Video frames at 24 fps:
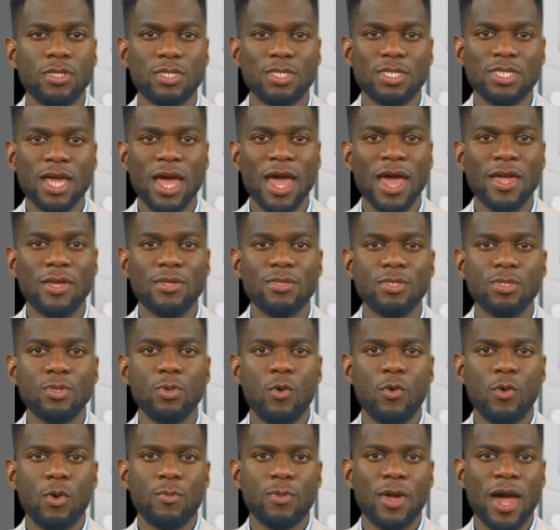sags,
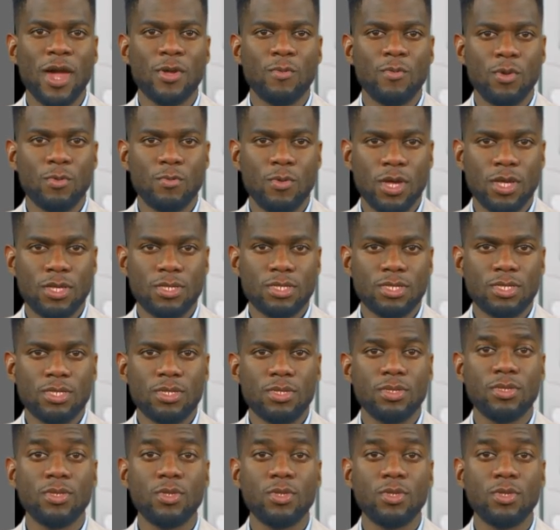or power loss.